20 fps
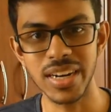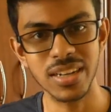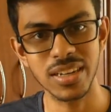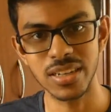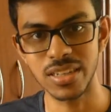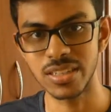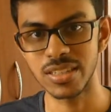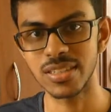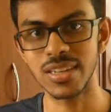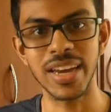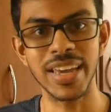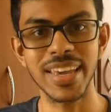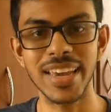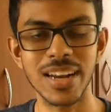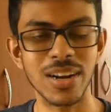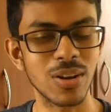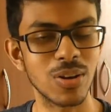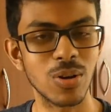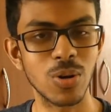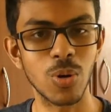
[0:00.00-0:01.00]
Because I
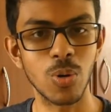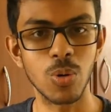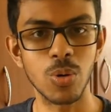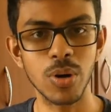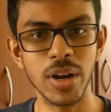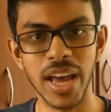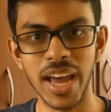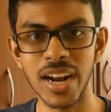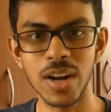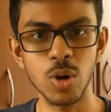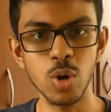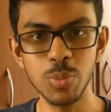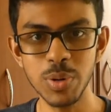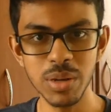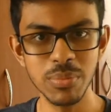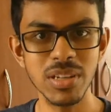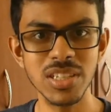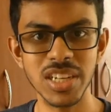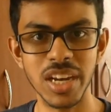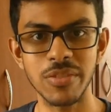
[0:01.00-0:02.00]
can code and do pretty much